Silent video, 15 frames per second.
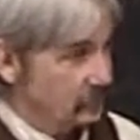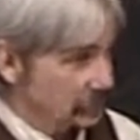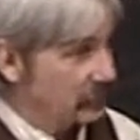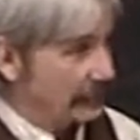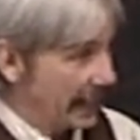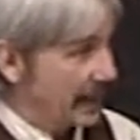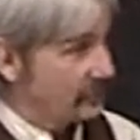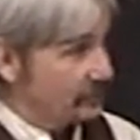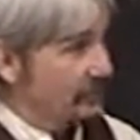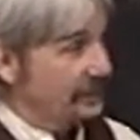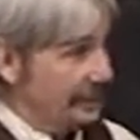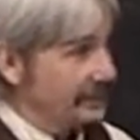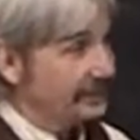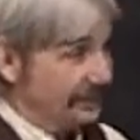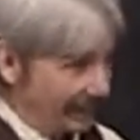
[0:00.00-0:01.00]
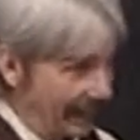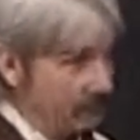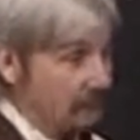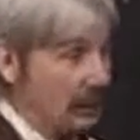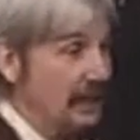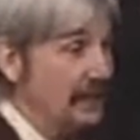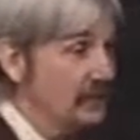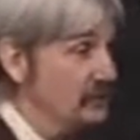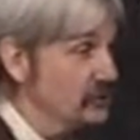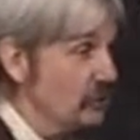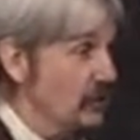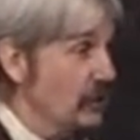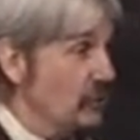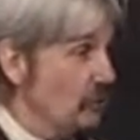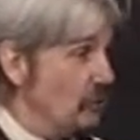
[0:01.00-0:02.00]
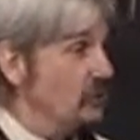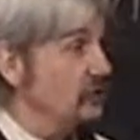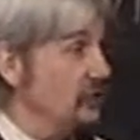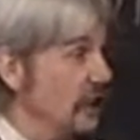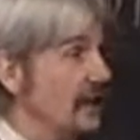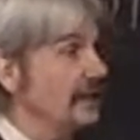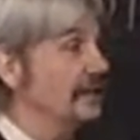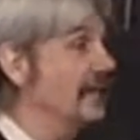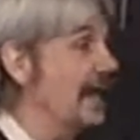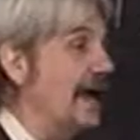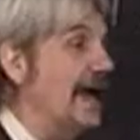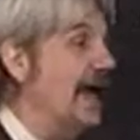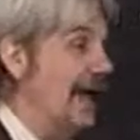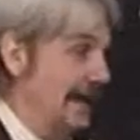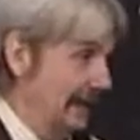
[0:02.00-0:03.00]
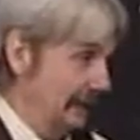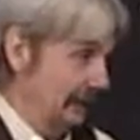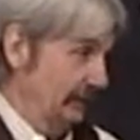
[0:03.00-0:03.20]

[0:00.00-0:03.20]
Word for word: You can actually get to that place where you're not lying.